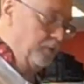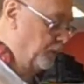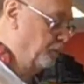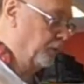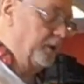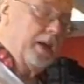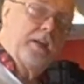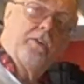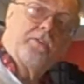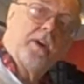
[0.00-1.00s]
You put that
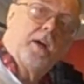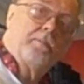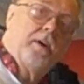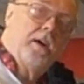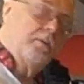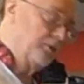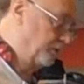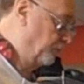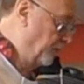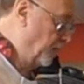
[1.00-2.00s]
in a stock pot with
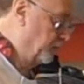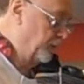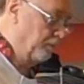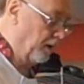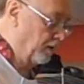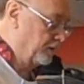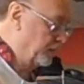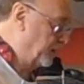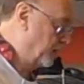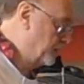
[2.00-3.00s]
some celery,
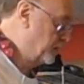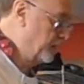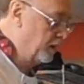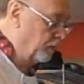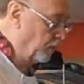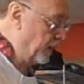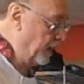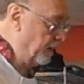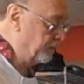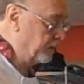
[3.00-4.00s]
parsley, onion, what
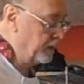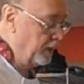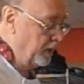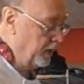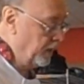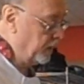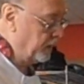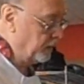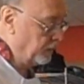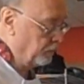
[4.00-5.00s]
have you.
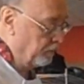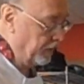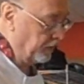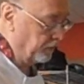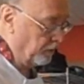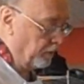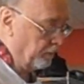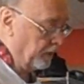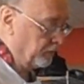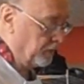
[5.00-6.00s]
You will make some of
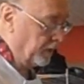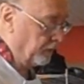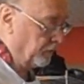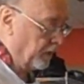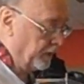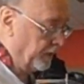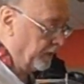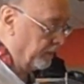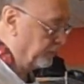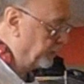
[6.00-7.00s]
the best chicken stock
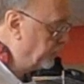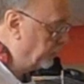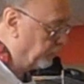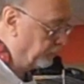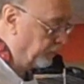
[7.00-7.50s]
you'll ever use.